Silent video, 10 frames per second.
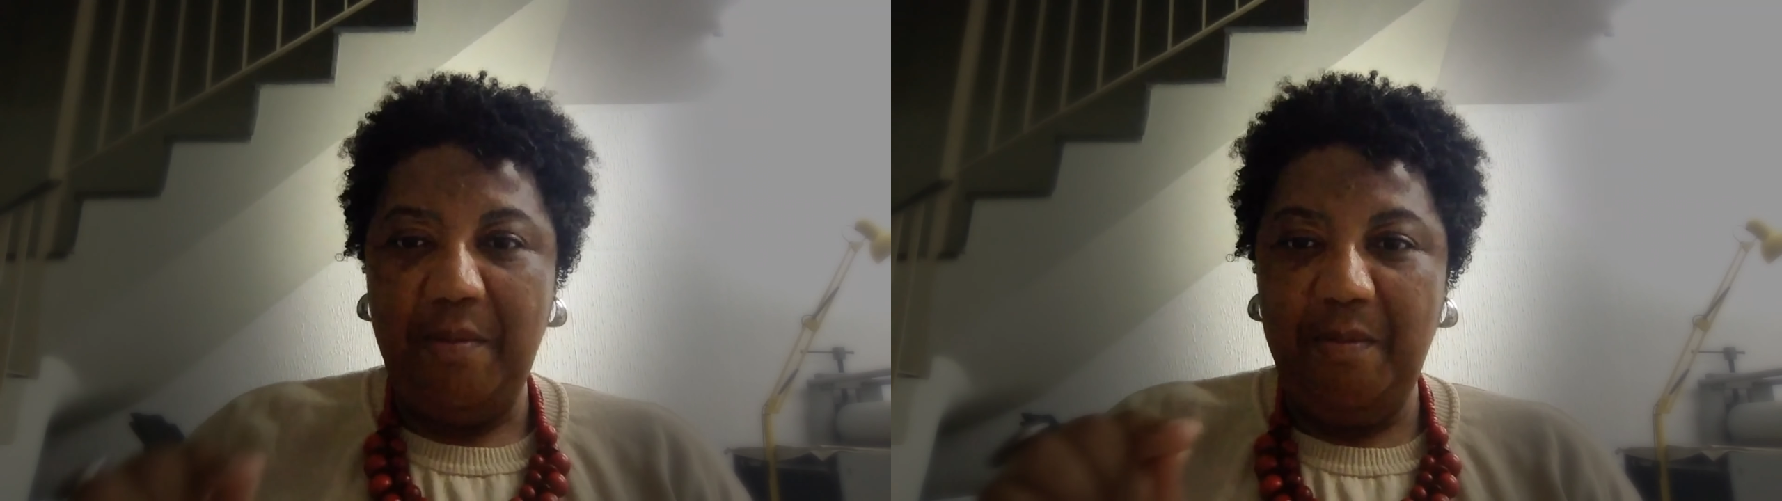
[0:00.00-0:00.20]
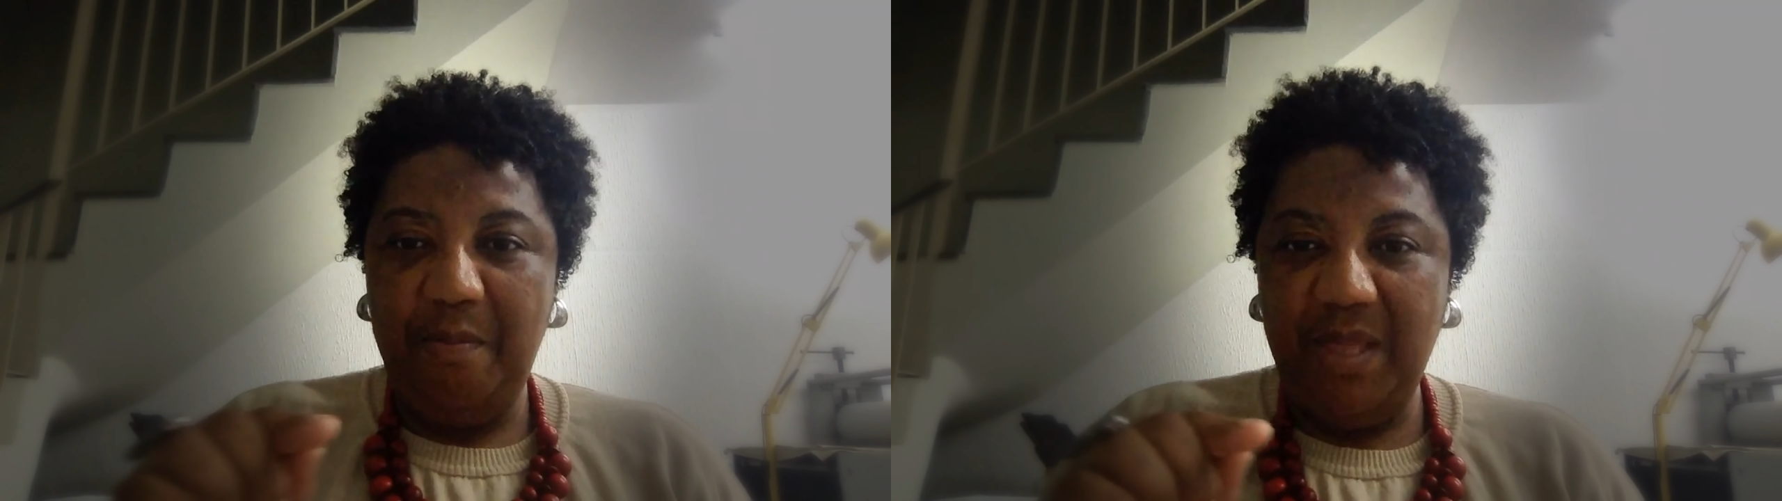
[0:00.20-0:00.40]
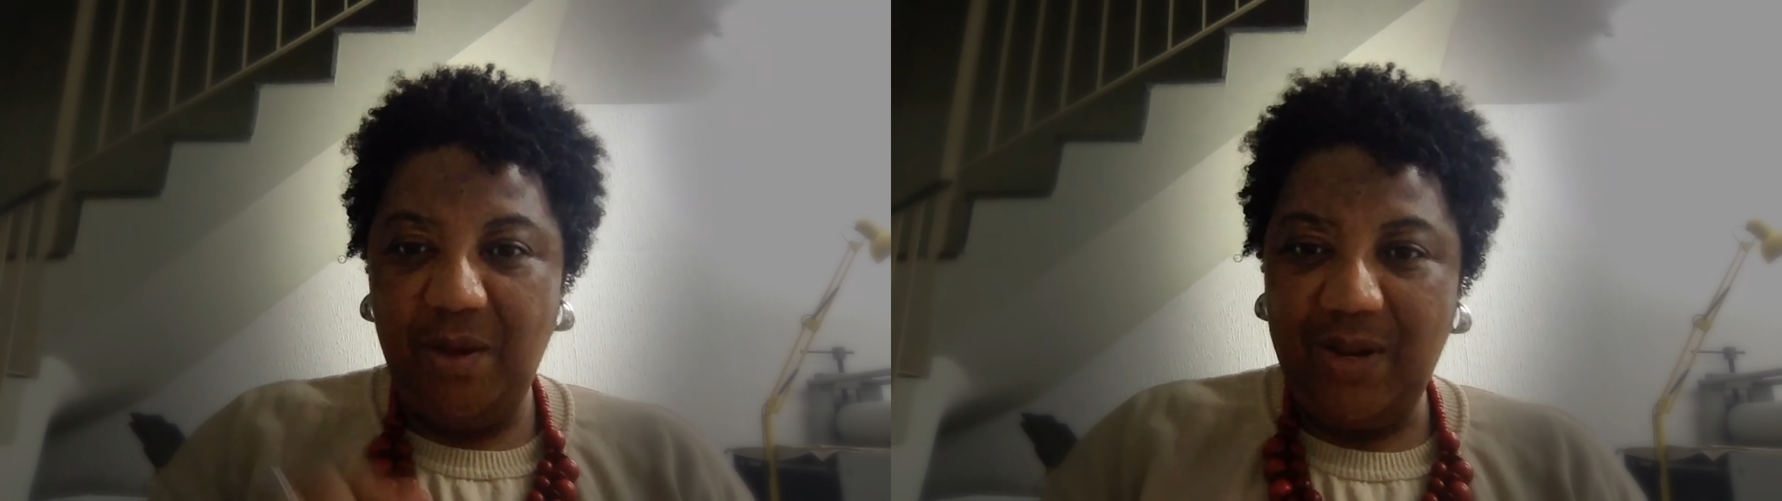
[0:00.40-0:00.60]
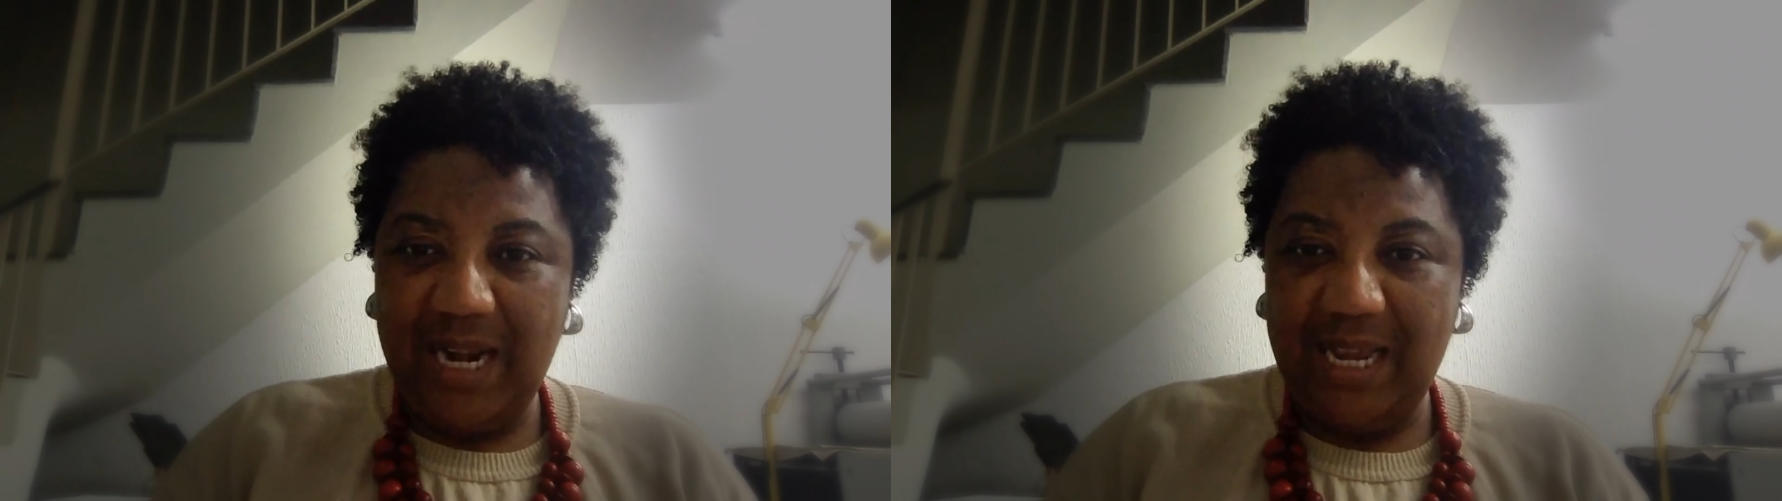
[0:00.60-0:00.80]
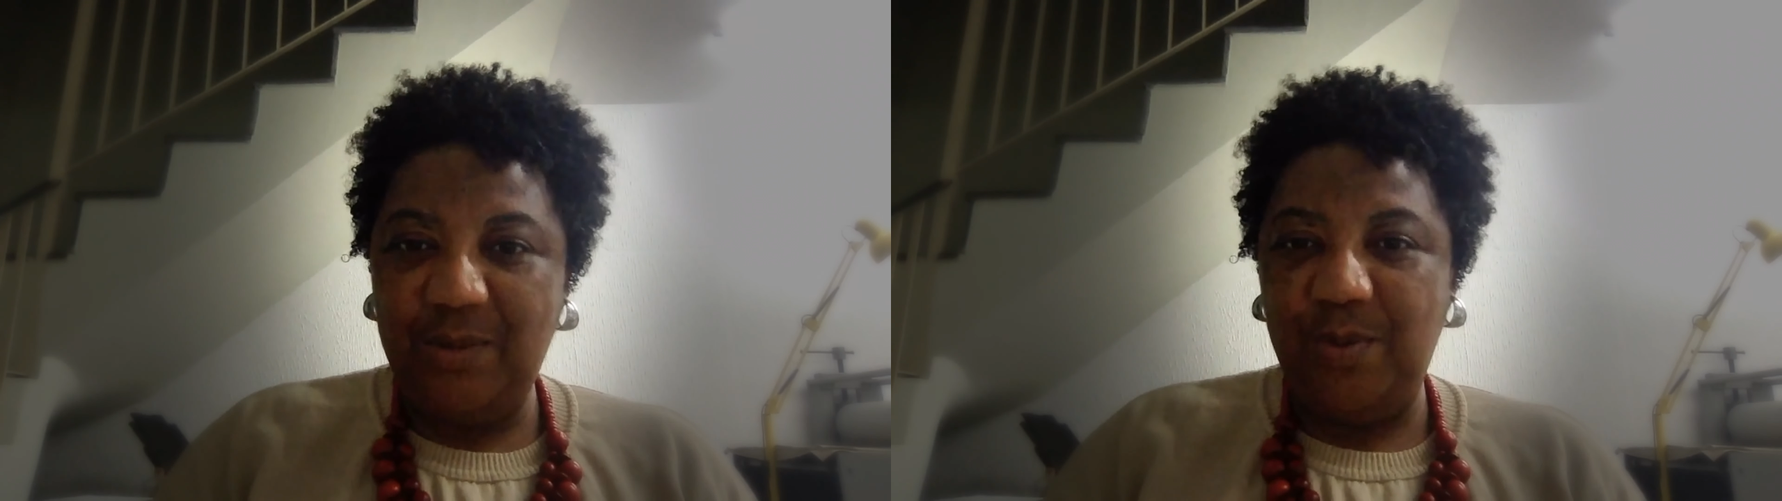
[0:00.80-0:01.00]
middle
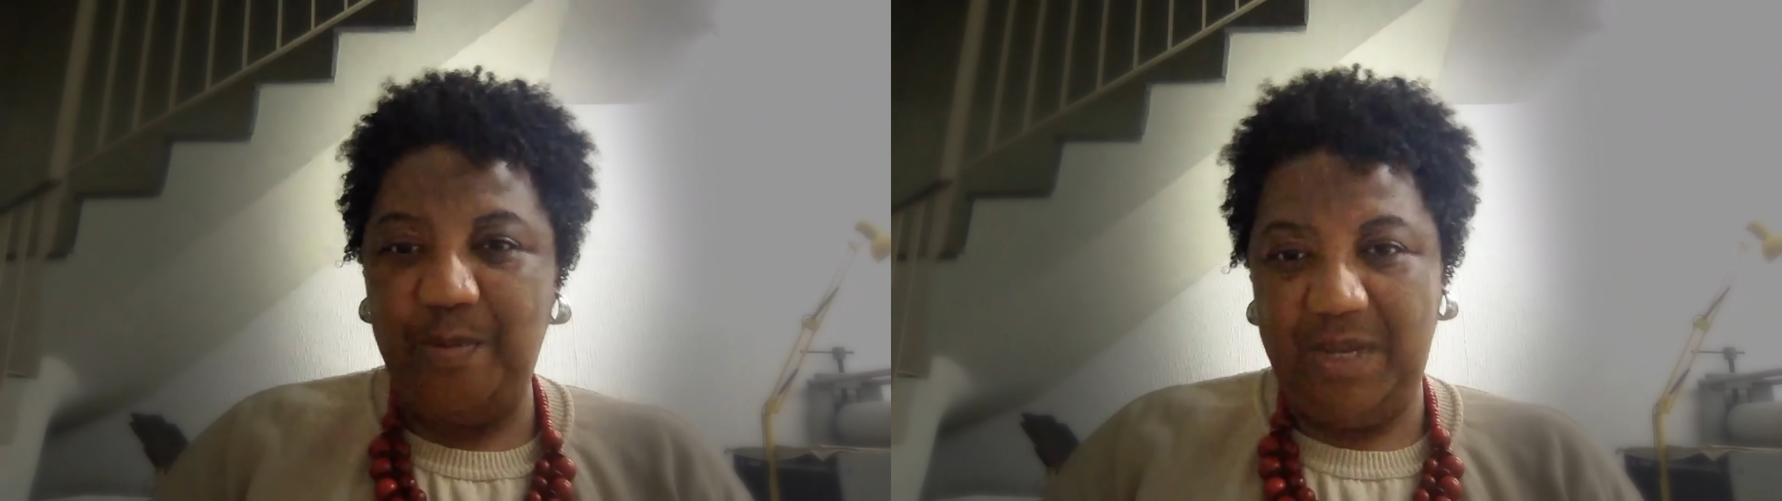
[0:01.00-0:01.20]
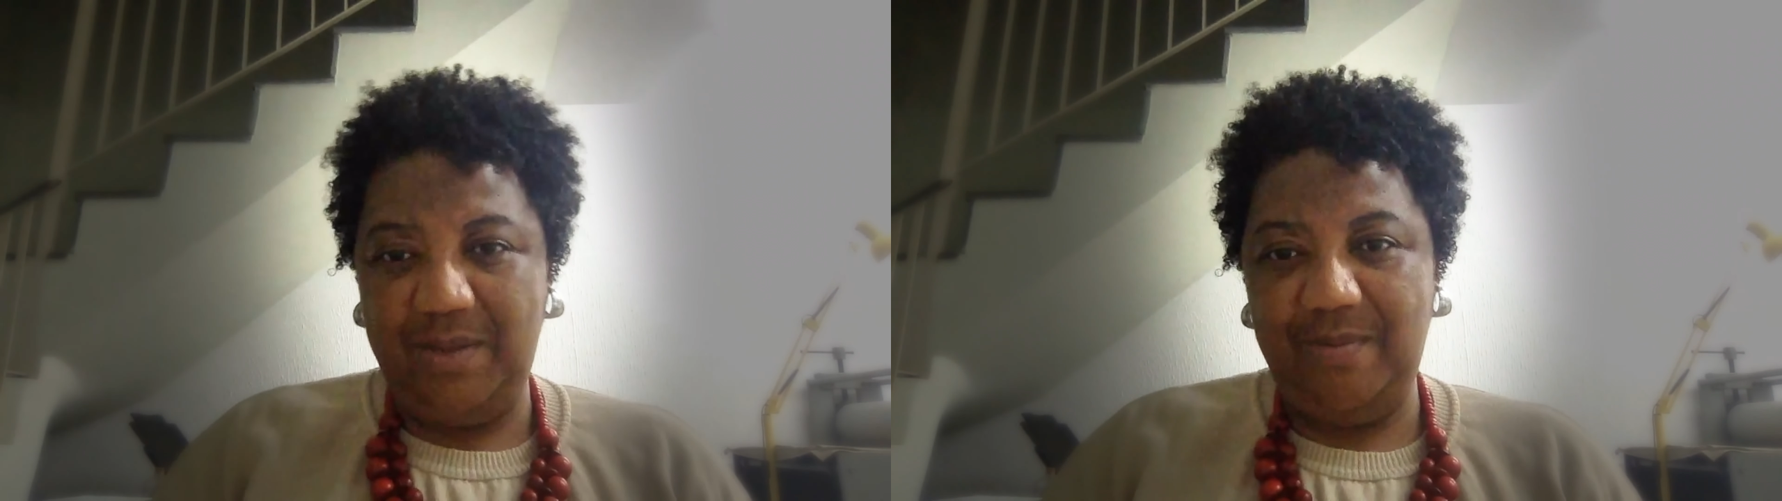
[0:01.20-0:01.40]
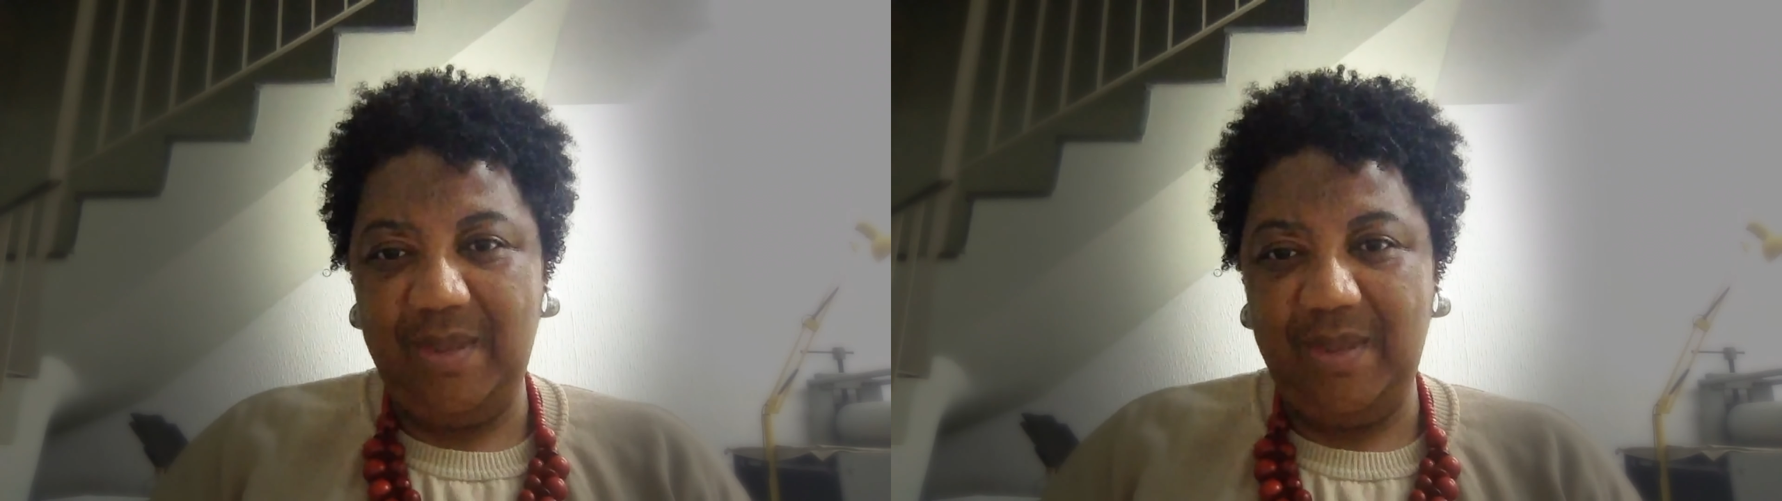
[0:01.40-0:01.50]
class woman,